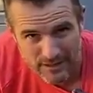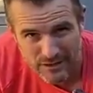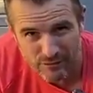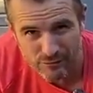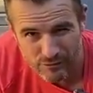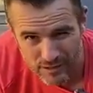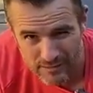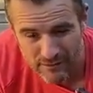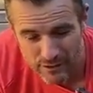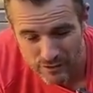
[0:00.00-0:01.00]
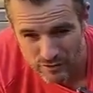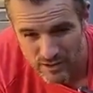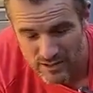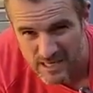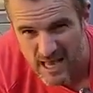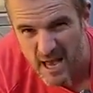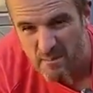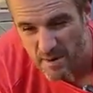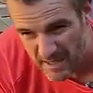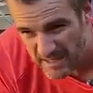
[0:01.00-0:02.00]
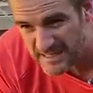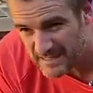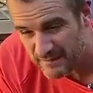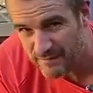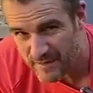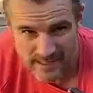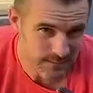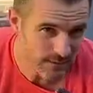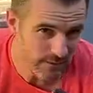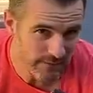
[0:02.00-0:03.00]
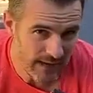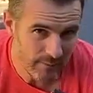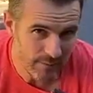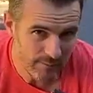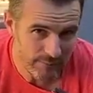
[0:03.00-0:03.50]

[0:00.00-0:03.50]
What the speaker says: So it's a really, really good stretch, but it is an advancement of the other one